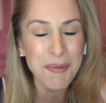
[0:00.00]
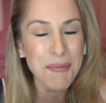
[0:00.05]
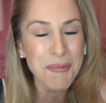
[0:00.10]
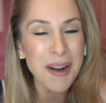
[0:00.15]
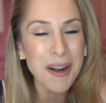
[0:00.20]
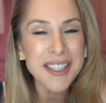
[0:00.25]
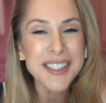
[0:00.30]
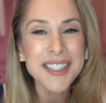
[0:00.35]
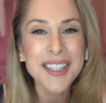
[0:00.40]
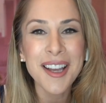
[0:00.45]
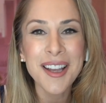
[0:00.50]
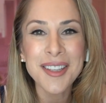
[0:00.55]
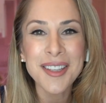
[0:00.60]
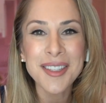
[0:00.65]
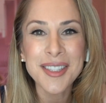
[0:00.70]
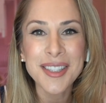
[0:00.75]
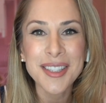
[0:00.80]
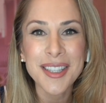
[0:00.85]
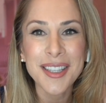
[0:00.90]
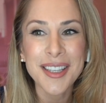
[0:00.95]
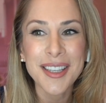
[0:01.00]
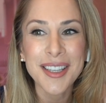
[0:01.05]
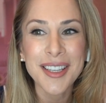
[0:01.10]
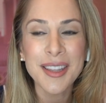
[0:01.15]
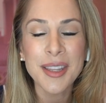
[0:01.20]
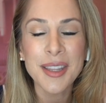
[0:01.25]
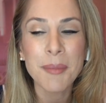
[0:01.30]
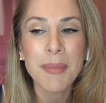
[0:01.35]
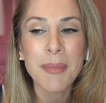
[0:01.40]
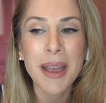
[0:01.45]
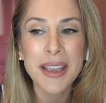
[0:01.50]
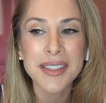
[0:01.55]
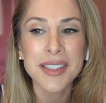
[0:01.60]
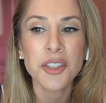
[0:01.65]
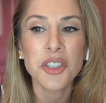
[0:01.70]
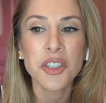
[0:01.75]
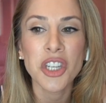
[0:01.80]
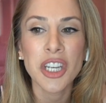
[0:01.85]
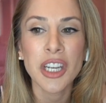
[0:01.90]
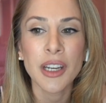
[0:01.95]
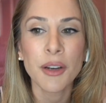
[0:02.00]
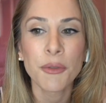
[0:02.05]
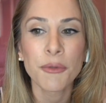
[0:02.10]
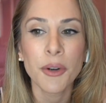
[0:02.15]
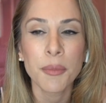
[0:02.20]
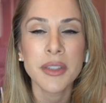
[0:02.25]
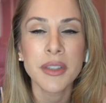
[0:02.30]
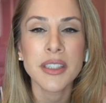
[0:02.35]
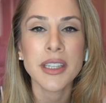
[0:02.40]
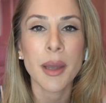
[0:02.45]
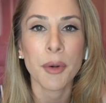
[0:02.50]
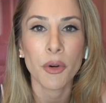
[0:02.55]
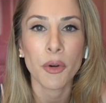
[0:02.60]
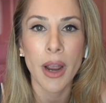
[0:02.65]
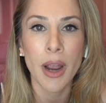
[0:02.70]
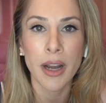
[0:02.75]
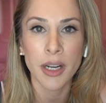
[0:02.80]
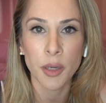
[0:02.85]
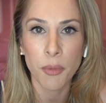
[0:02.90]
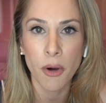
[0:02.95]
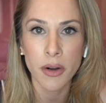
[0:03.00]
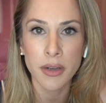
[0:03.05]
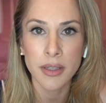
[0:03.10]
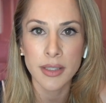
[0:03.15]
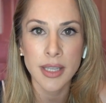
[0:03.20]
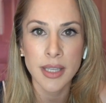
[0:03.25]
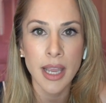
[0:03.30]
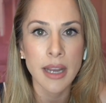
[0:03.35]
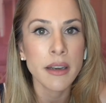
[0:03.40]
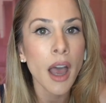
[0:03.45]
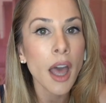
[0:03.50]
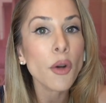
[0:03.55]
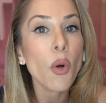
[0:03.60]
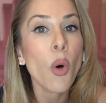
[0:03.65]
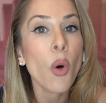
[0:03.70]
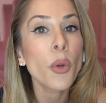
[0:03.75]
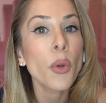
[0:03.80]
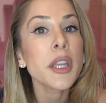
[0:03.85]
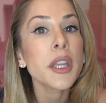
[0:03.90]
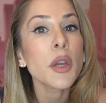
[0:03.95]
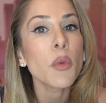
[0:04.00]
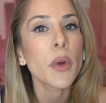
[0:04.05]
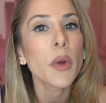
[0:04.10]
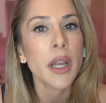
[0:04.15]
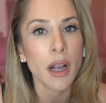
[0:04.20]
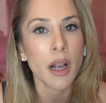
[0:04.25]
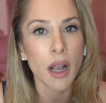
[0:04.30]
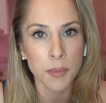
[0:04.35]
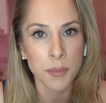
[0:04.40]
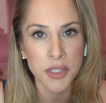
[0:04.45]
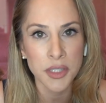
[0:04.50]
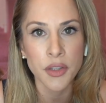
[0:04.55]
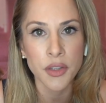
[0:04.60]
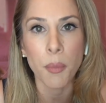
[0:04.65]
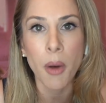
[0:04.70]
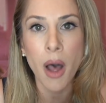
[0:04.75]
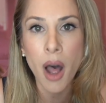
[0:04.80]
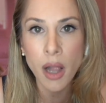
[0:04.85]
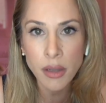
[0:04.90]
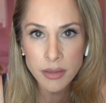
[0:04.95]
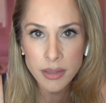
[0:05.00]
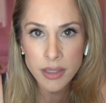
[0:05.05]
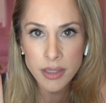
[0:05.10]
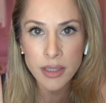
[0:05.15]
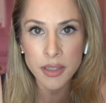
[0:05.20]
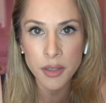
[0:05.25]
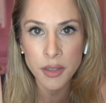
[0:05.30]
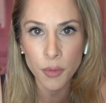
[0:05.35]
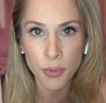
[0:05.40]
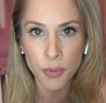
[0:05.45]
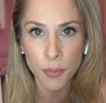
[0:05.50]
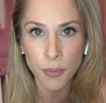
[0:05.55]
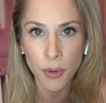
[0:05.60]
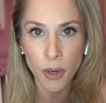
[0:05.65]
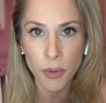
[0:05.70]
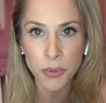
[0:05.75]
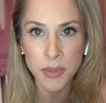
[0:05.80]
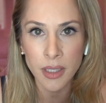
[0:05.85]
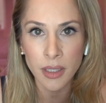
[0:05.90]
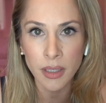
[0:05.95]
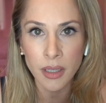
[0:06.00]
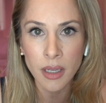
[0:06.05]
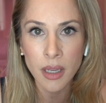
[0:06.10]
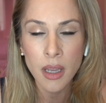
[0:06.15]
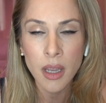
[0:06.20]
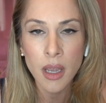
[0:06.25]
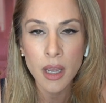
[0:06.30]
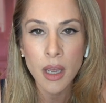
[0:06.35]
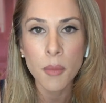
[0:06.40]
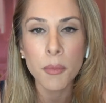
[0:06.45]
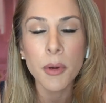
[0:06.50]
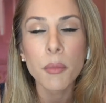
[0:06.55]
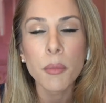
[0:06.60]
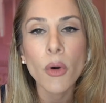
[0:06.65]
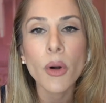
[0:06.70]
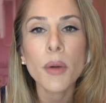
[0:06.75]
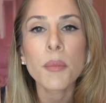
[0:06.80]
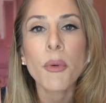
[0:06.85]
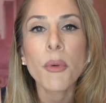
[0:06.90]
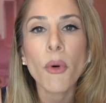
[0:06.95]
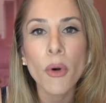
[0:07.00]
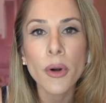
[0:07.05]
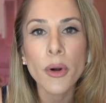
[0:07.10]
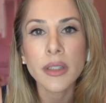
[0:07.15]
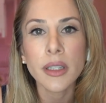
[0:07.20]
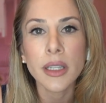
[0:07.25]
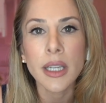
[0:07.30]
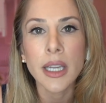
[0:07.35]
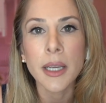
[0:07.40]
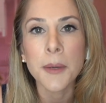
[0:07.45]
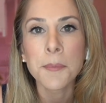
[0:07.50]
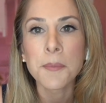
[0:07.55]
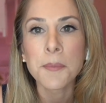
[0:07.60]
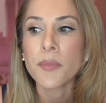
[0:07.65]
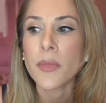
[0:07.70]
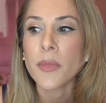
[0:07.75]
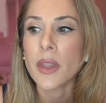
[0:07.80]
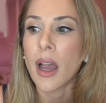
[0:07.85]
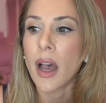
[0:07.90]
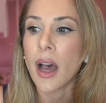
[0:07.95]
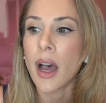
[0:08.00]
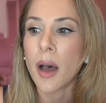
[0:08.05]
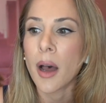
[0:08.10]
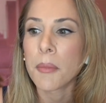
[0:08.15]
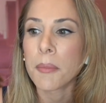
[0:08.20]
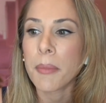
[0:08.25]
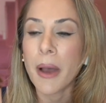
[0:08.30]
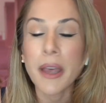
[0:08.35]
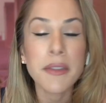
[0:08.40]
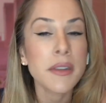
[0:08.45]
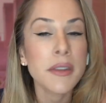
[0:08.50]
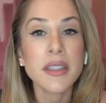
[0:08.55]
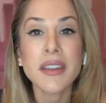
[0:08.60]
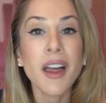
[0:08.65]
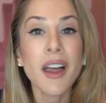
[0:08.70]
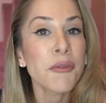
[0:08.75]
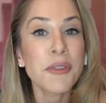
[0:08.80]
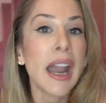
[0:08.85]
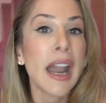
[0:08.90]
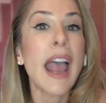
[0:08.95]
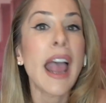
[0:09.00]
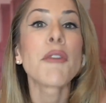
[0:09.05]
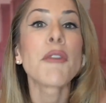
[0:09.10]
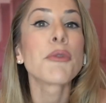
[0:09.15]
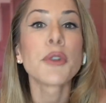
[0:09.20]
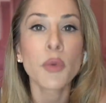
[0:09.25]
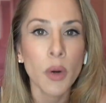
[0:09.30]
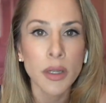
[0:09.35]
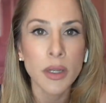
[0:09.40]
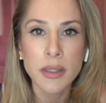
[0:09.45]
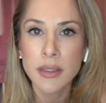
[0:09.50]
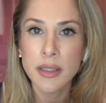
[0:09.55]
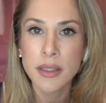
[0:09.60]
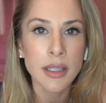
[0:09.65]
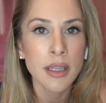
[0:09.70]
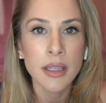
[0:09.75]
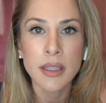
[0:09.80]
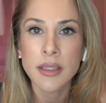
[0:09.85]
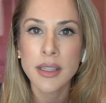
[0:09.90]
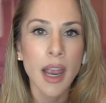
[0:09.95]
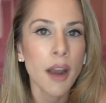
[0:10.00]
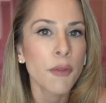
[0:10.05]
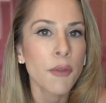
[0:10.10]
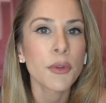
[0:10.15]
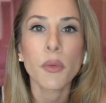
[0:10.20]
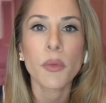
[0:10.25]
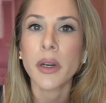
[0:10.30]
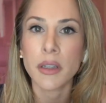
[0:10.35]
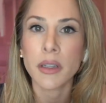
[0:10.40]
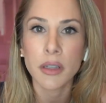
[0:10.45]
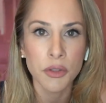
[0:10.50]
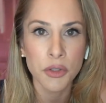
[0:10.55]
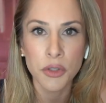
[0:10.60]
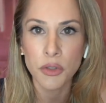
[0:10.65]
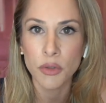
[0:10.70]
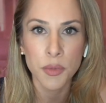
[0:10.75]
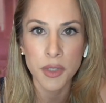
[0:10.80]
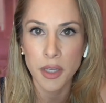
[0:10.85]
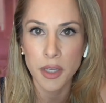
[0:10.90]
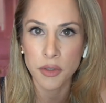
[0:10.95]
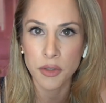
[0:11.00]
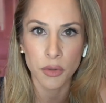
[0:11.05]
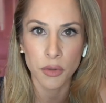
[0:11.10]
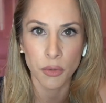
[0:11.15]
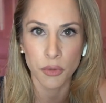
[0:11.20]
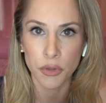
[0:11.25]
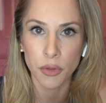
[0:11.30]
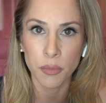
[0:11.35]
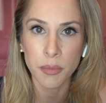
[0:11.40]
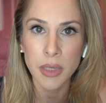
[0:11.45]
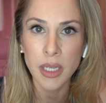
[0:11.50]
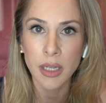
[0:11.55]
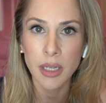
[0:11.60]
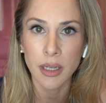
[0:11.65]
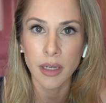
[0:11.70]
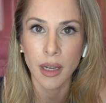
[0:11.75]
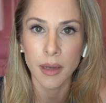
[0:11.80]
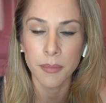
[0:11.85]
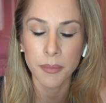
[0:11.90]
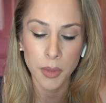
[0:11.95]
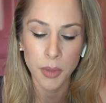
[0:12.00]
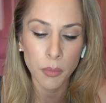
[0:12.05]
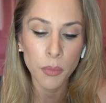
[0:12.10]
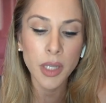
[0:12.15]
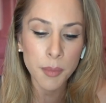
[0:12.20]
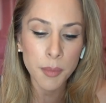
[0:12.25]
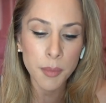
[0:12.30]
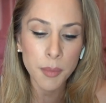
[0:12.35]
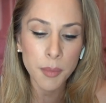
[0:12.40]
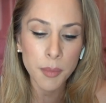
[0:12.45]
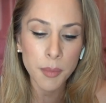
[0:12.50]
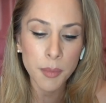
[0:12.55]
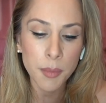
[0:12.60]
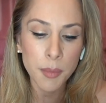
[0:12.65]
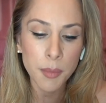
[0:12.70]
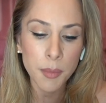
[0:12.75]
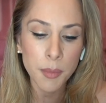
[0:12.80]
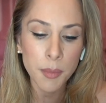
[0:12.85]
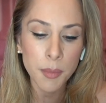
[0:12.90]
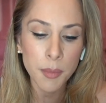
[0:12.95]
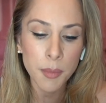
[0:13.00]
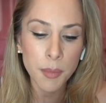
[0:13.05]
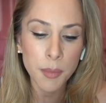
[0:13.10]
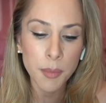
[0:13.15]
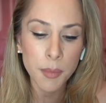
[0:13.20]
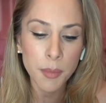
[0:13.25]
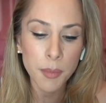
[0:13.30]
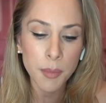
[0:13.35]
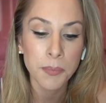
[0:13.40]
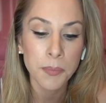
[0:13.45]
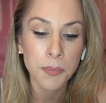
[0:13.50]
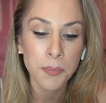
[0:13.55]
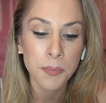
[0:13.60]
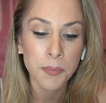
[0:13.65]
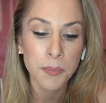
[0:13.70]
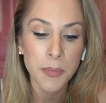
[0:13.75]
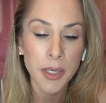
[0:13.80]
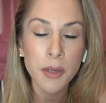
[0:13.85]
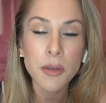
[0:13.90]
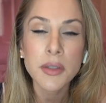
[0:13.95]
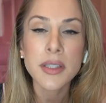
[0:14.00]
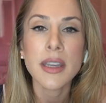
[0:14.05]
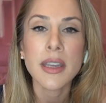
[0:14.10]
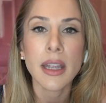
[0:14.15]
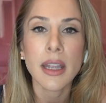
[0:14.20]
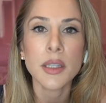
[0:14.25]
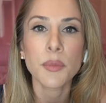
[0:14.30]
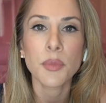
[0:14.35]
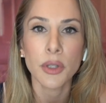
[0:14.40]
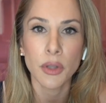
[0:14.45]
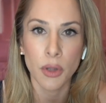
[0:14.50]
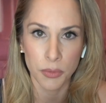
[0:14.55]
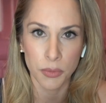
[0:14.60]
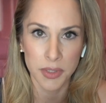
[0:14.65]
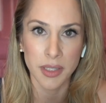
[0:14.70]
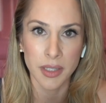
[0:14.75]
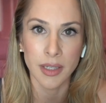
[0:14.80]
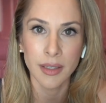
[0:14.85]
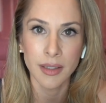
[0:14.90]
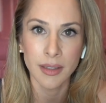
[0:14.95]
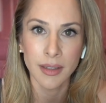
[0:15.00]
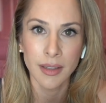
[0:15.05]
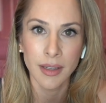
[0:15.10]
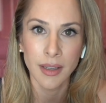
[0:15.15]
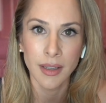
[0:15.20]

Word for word: what does the messaging from the Democratic Party say, not only when it comes to the policies they're proposing, but more importantly, um, by the stuff that everyone sees, everyone consumes on social media. Well, let me give you an example here's Nancy Pelosi